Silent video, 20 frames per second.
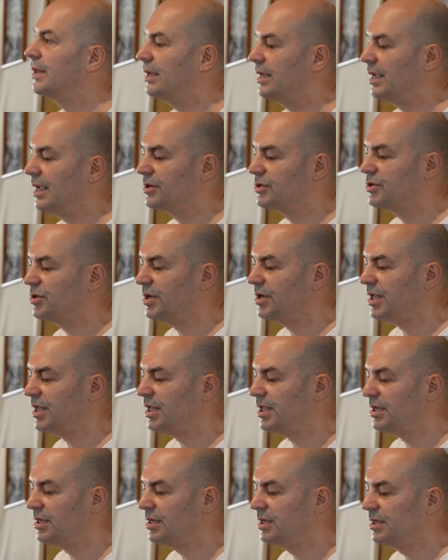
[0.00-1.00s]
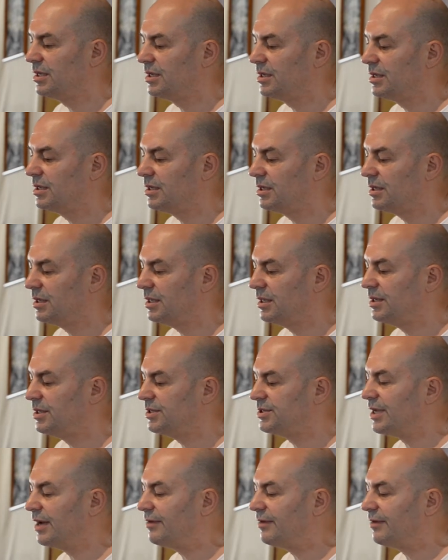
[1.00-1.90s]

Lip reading: Actually, in this